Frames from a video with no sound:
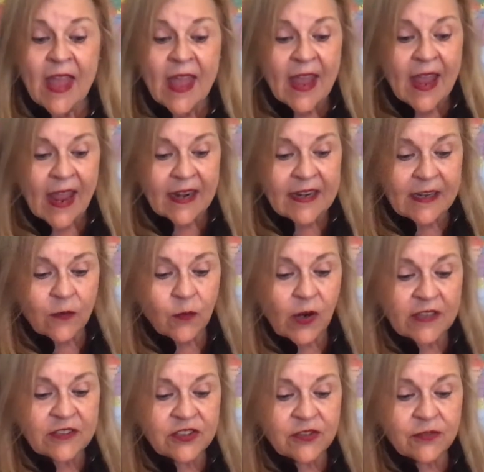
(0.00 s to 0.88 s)
An
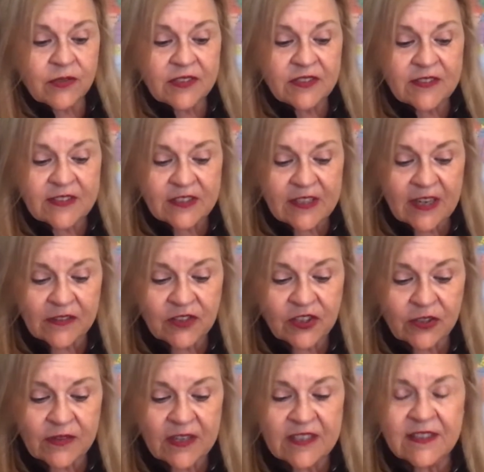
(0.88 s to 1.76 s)
equestrian
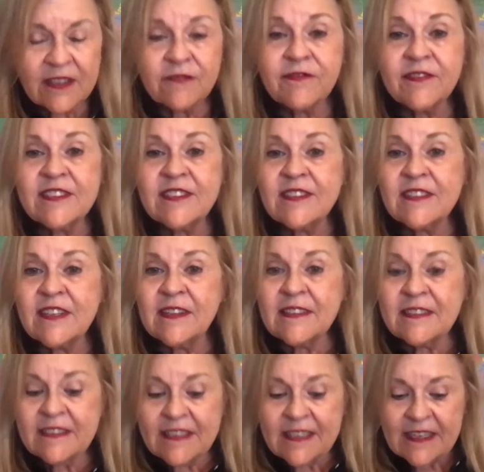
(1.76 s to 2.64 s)
center is a
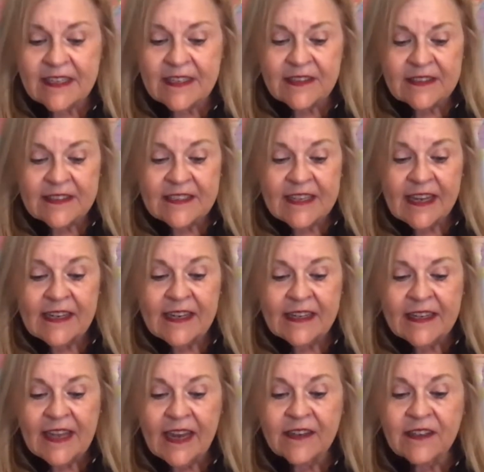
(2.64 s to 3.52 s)
facility
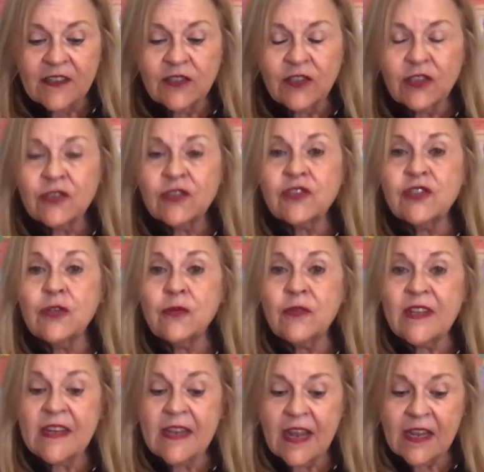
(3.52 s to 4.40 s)
dedicated to
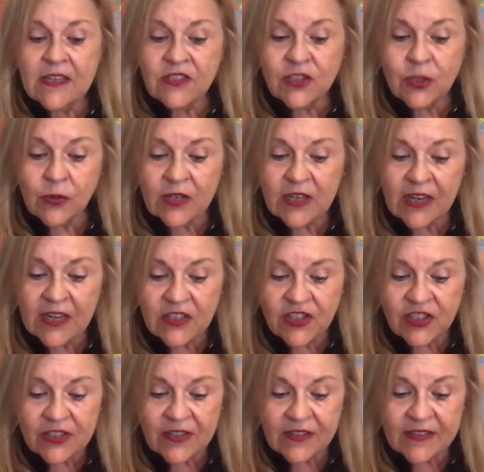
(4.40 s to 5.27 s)
the
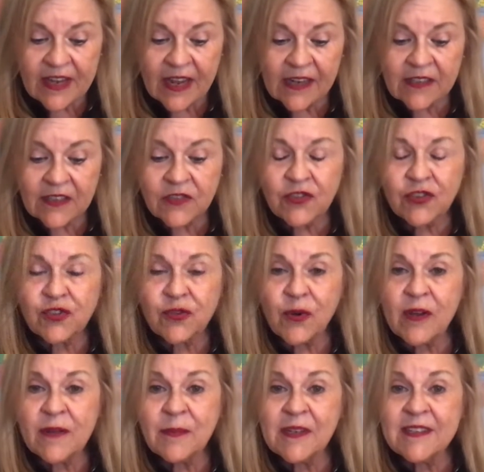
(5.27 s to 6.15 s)
education and
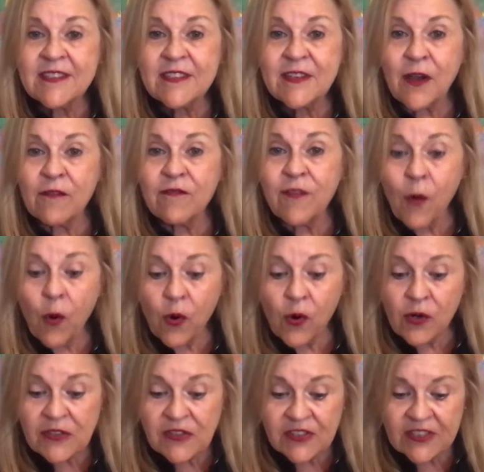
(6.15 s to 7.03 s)
enjoyment of
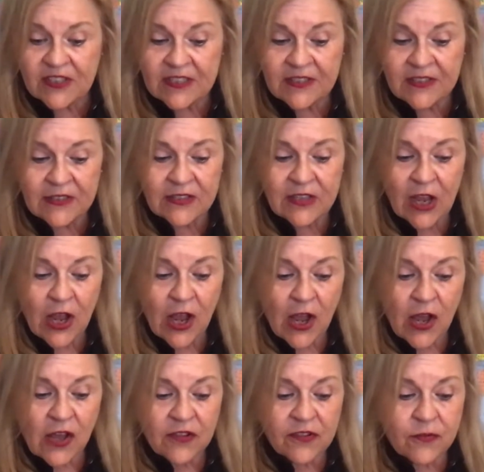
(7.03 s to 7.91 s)
horses
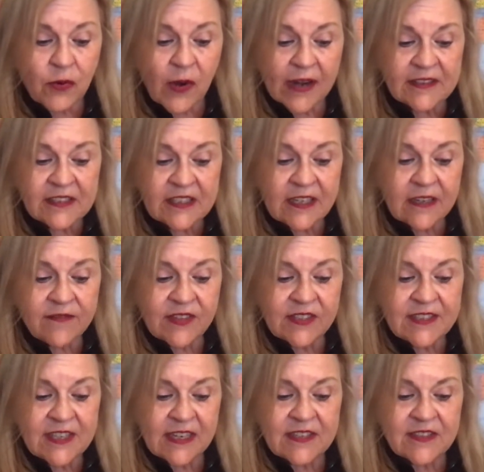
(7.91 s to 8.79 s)
through
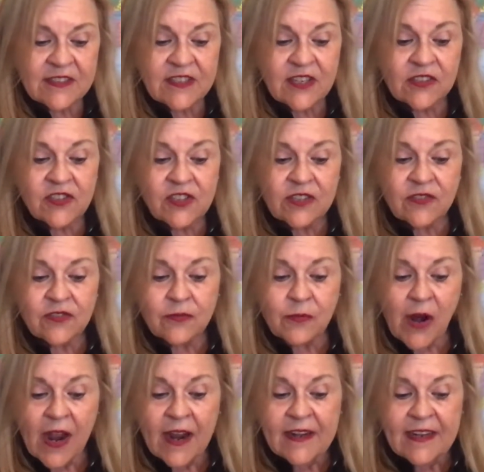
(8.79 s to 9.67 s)
activities such as
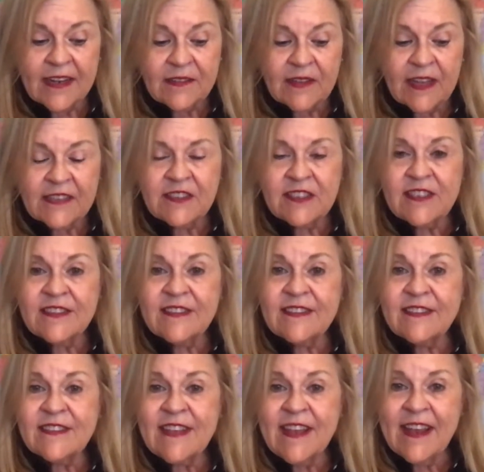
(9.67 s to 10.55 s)
riding
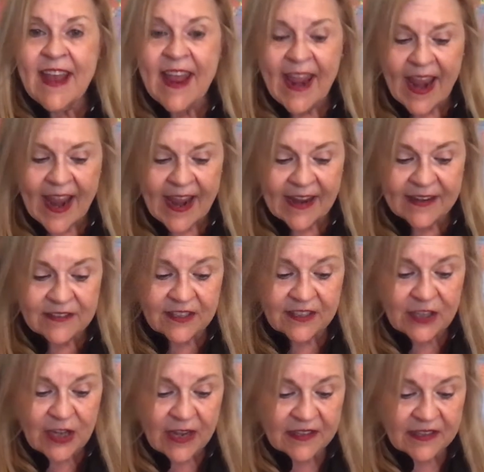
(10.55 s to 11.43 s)
lessons and
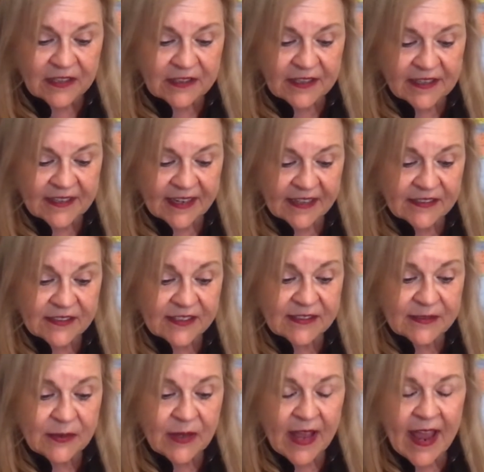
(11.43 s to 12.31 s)

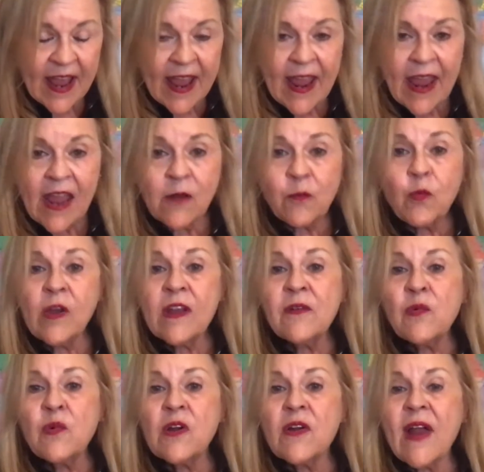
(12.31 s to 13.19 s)
clinics. And
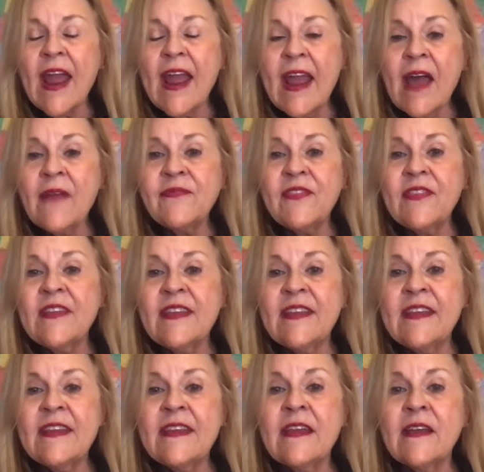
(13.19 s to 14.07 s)
when we're at
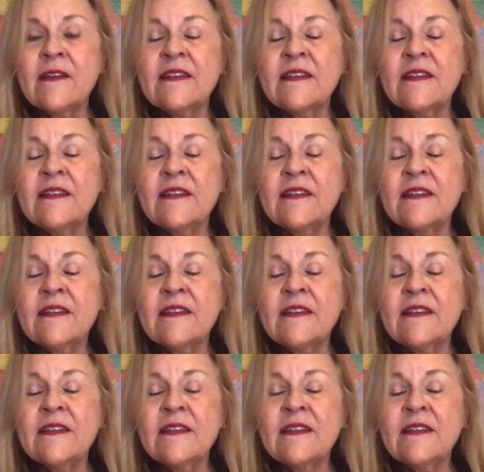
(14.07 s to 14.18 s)
the